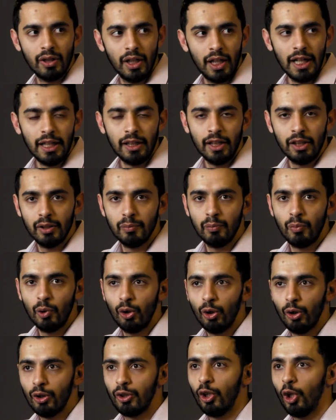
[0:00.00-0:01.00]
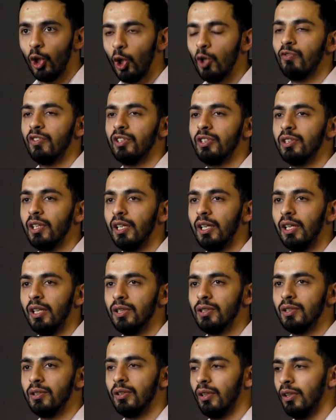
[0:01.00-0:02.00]
and then the board
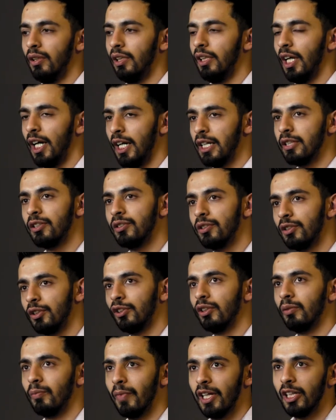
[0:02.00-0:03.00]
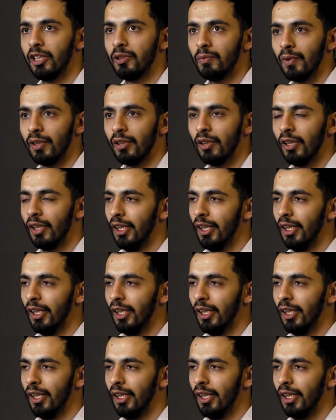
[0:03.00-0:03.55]
oversees the agency, the management.